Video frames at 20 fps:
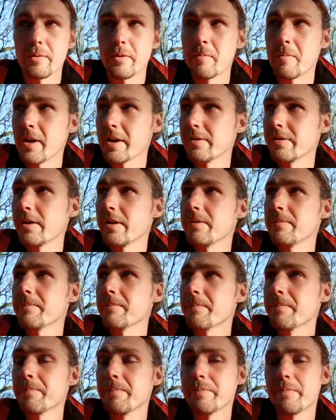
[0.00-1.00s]
the Maasai
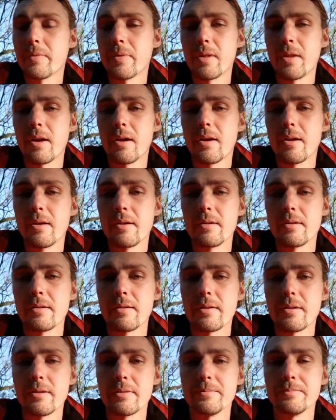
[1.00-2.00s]

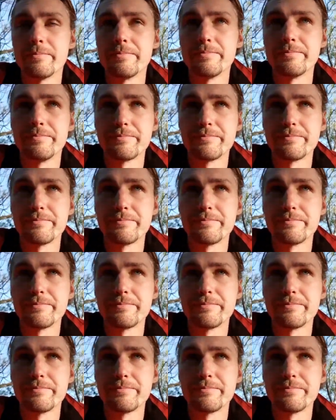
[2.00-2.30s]
and um,